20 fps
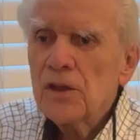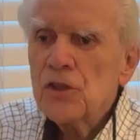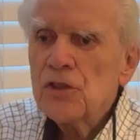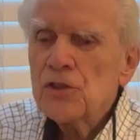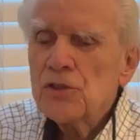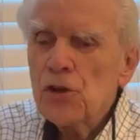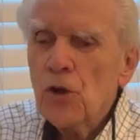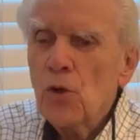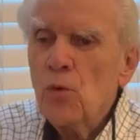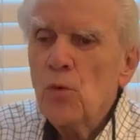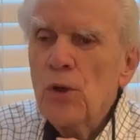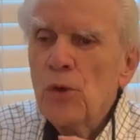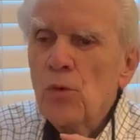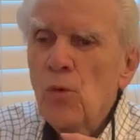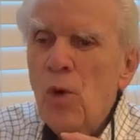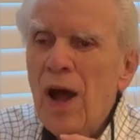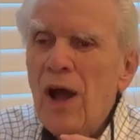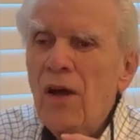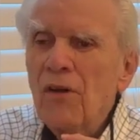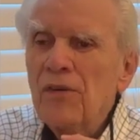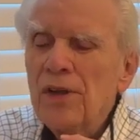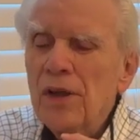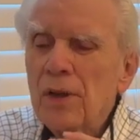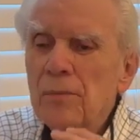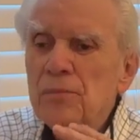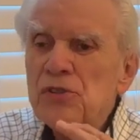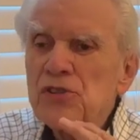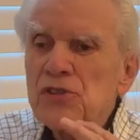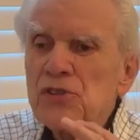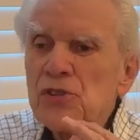So we wound
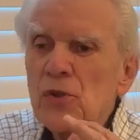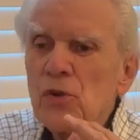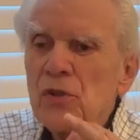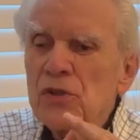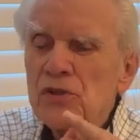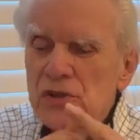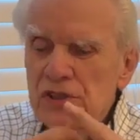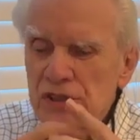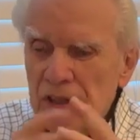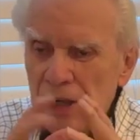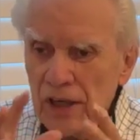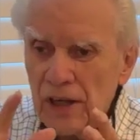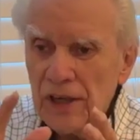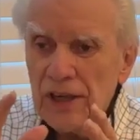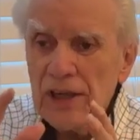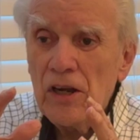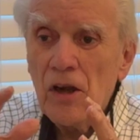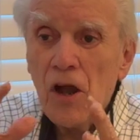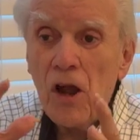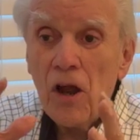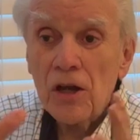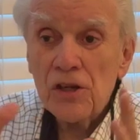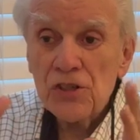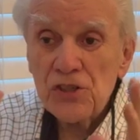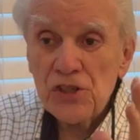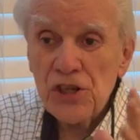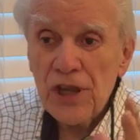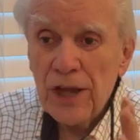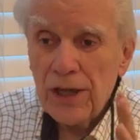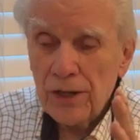up so selling our
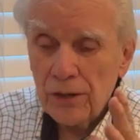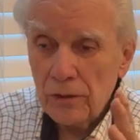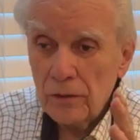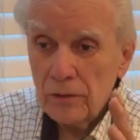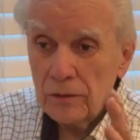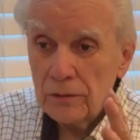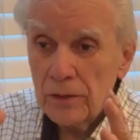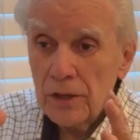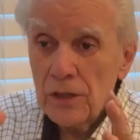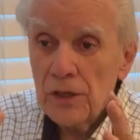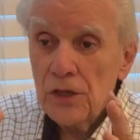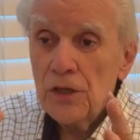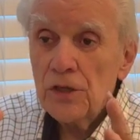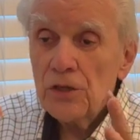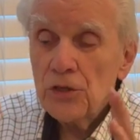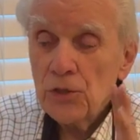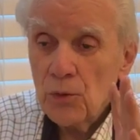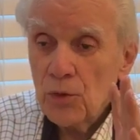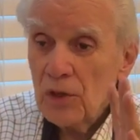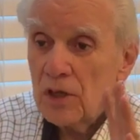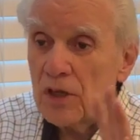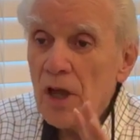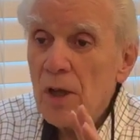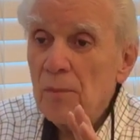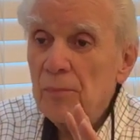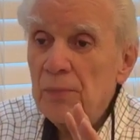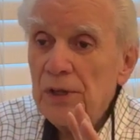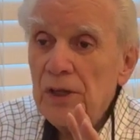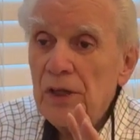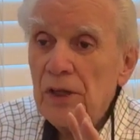channel to a
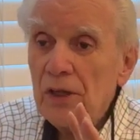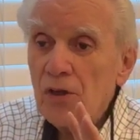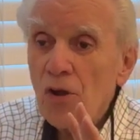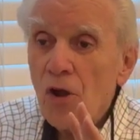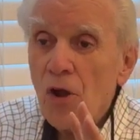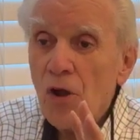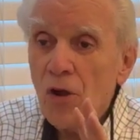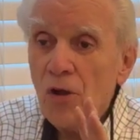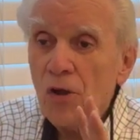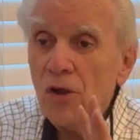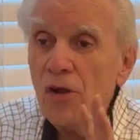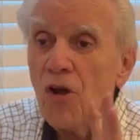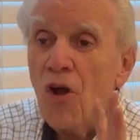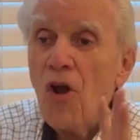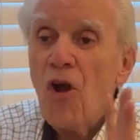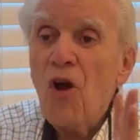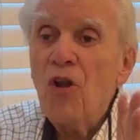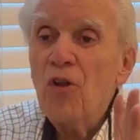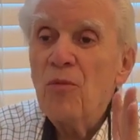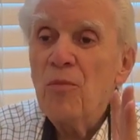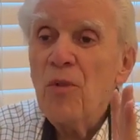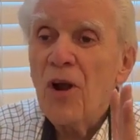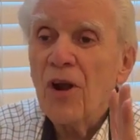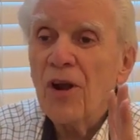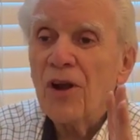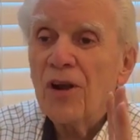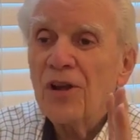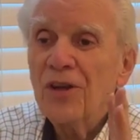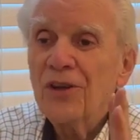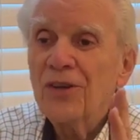company called
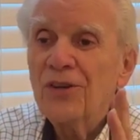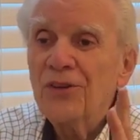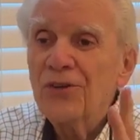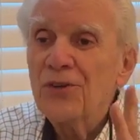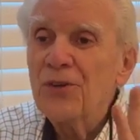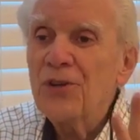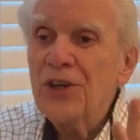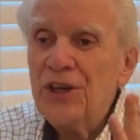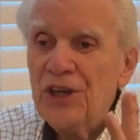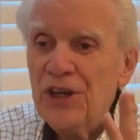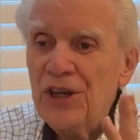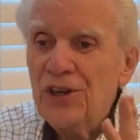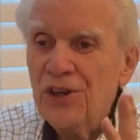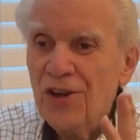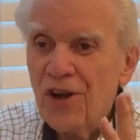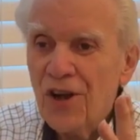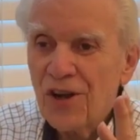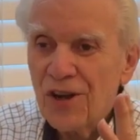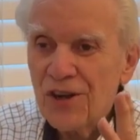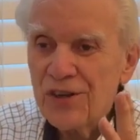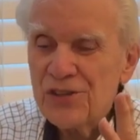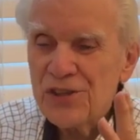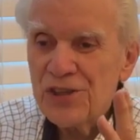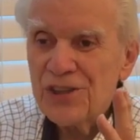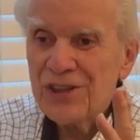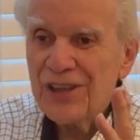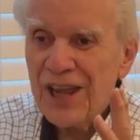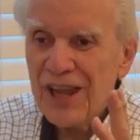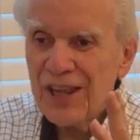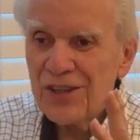Hallmark Greeting Cards in
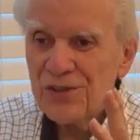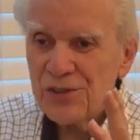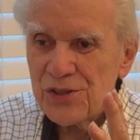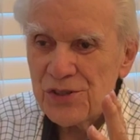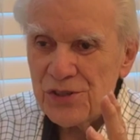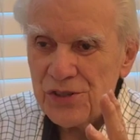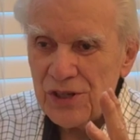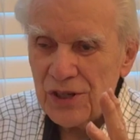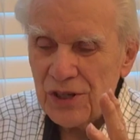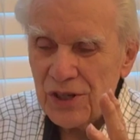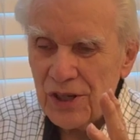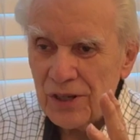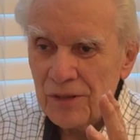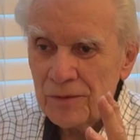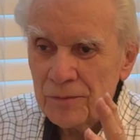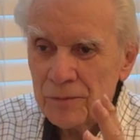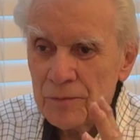Kansas City.